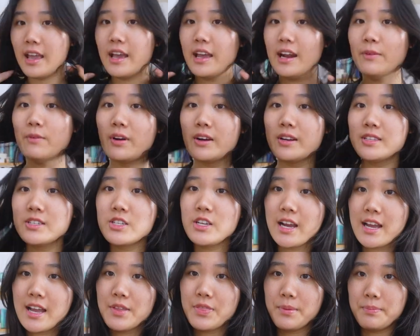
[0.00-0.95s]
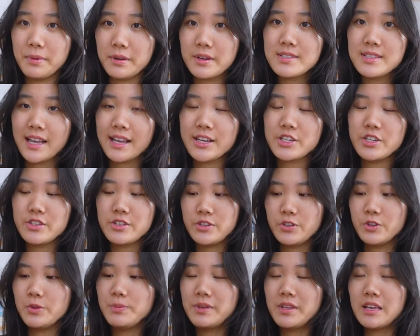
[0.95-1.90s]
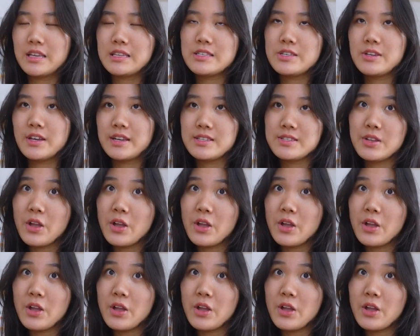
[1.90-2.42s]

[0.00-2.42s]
And I wanted to check out the book section too, because you guys